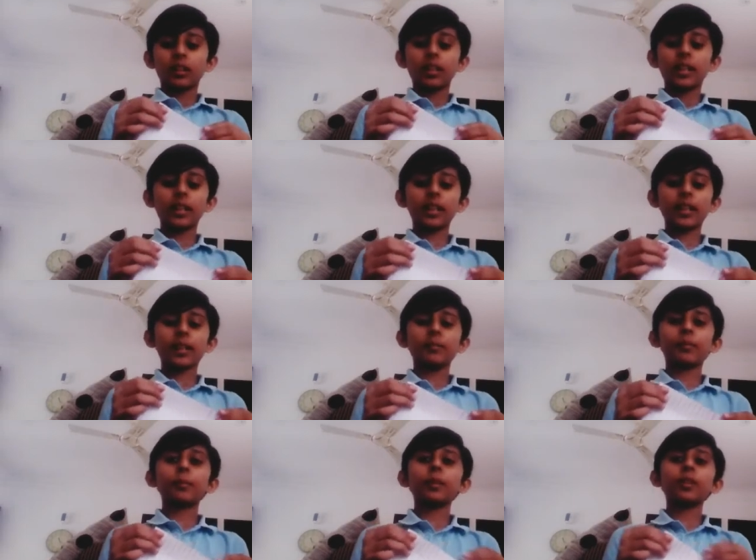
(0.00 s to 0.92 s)
And
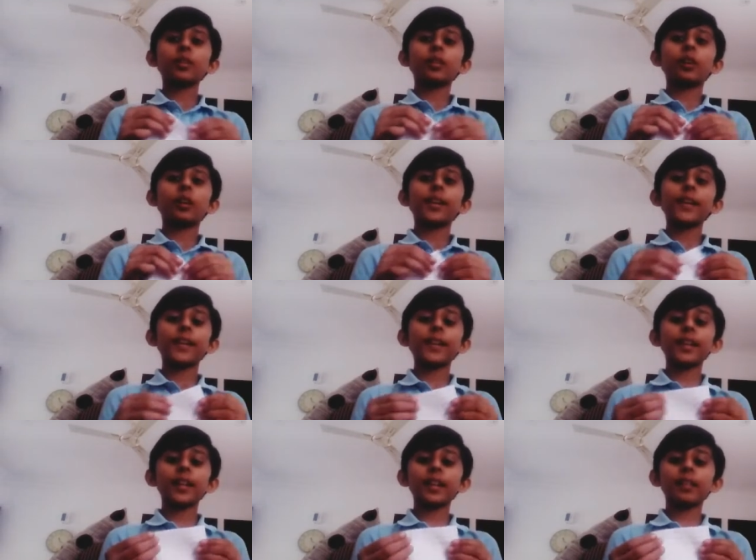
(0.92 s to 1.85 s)
remember, you only
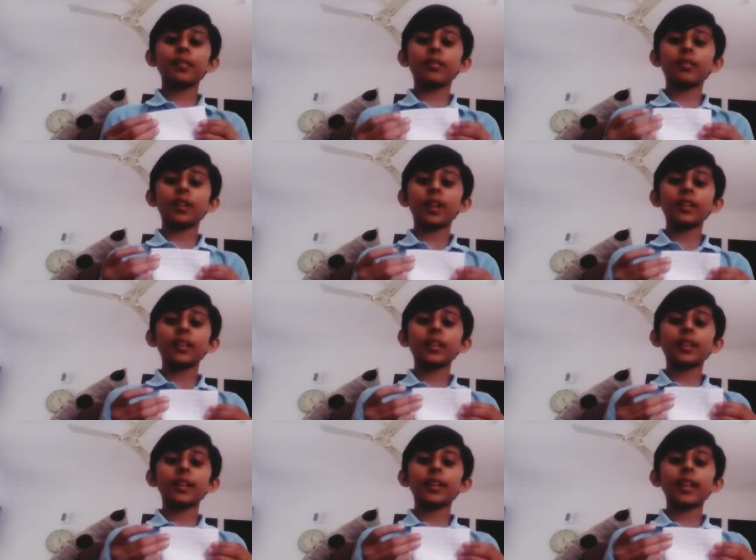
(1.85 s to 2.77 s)
need one
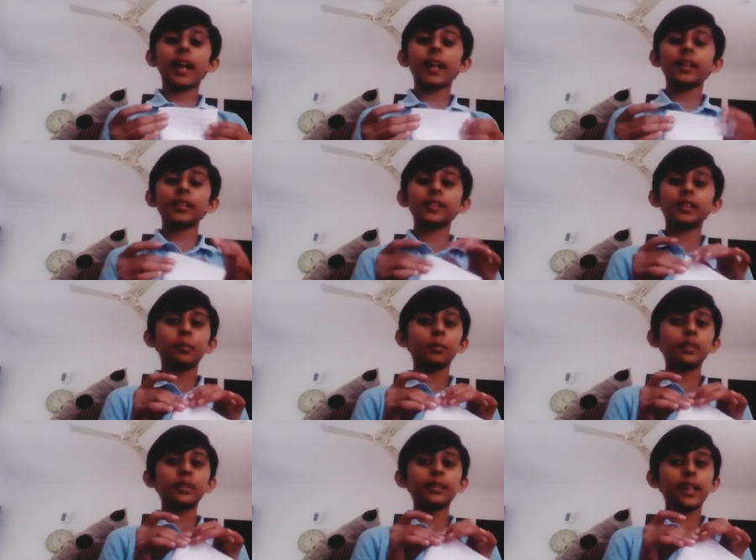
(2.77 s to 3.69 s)
thing, and that is
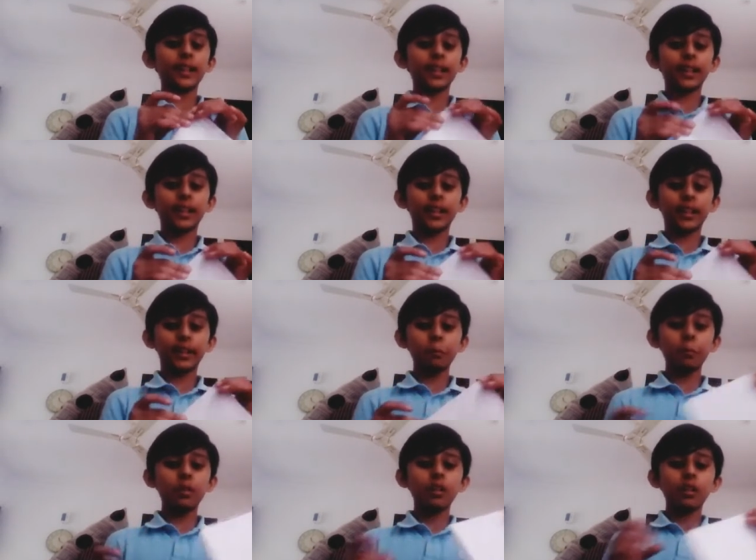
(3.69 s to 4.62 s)
double-sided
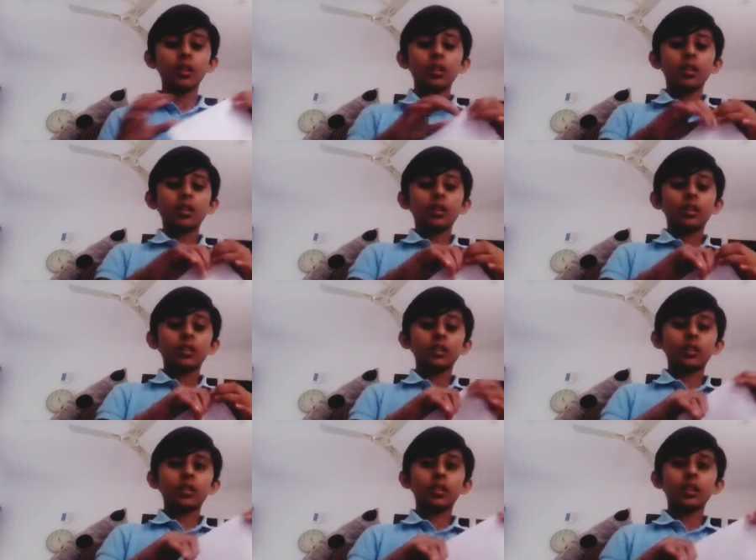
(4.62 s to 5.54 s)
tape.
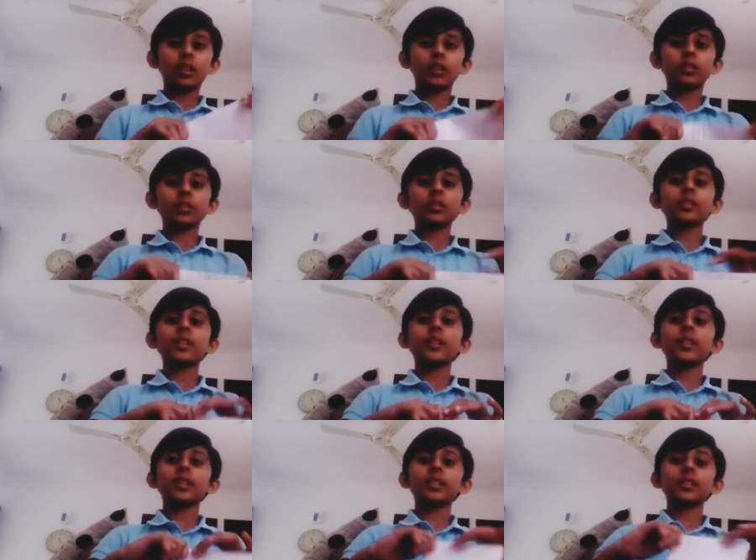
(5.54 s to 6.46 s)
You just
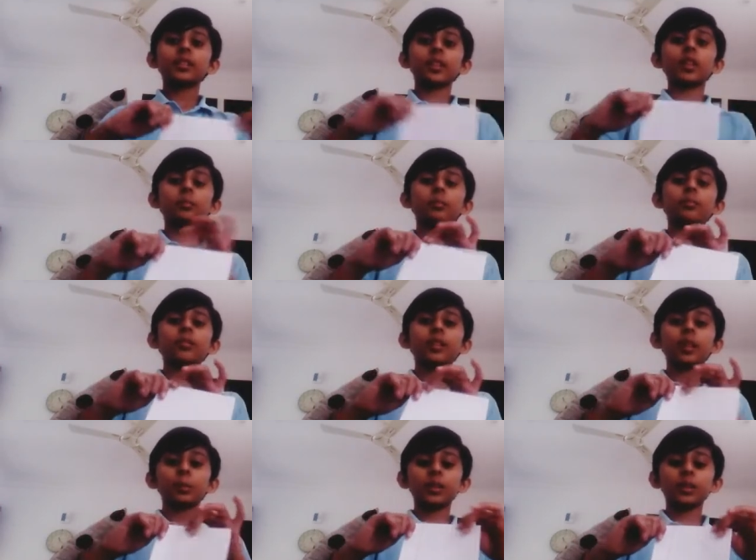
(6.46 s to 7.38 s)
need some
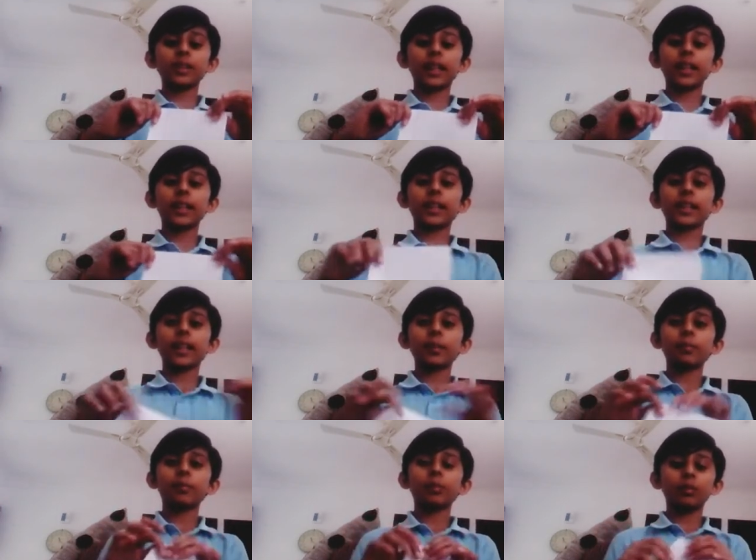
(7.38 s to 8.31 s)
double-sided
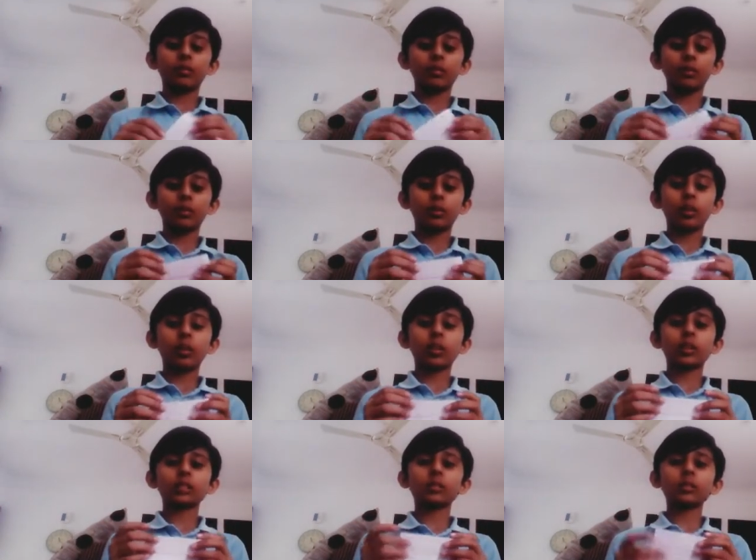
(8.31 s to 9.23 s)
tape,
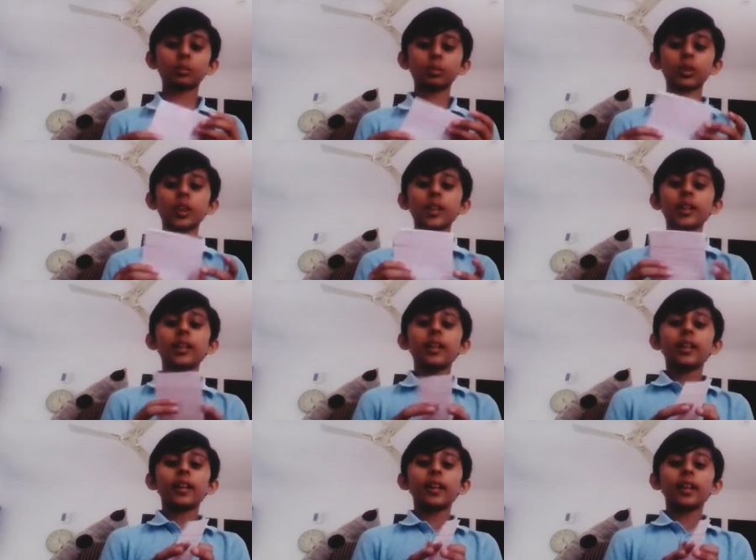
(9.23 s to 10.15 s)
not glue gun
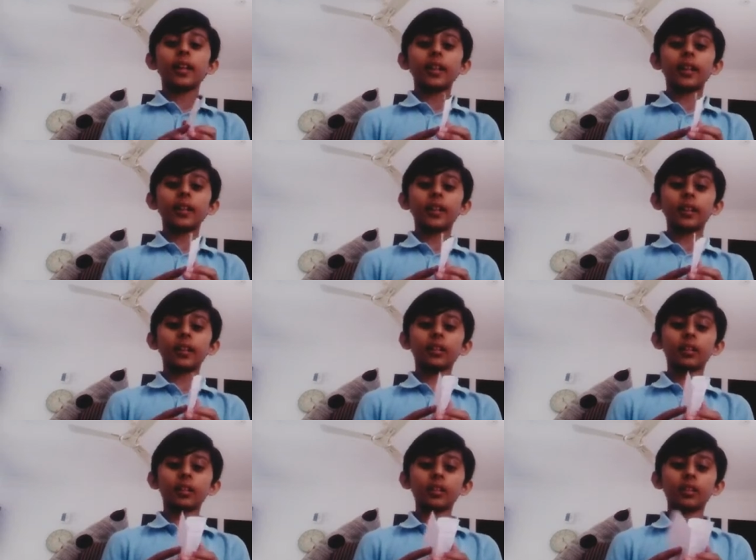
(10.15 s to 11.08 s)
and
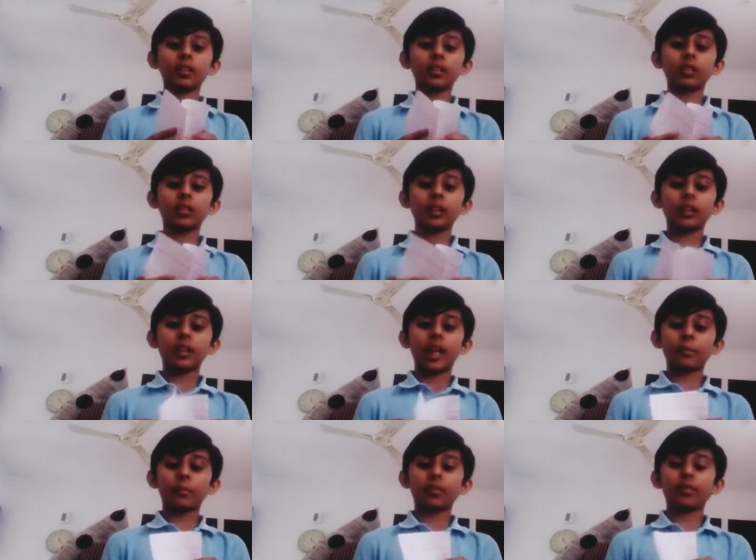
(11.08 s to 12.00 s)
a
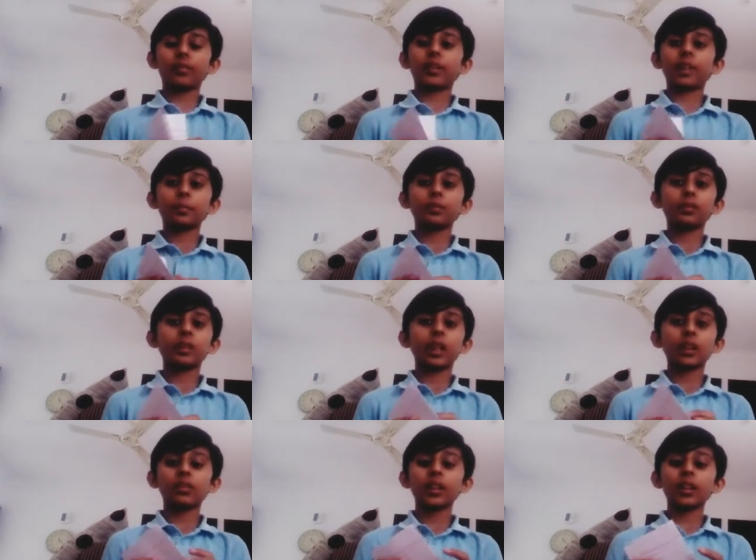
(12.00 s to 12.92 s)
type of tape. So
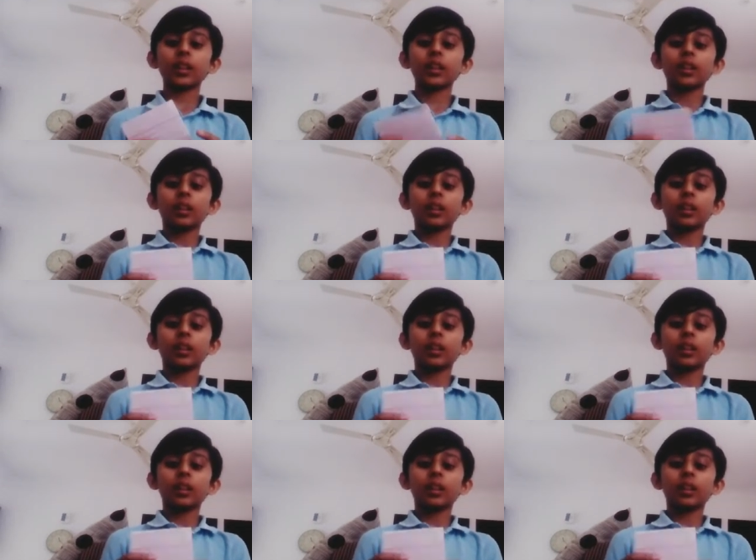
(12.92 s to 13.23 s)
that's why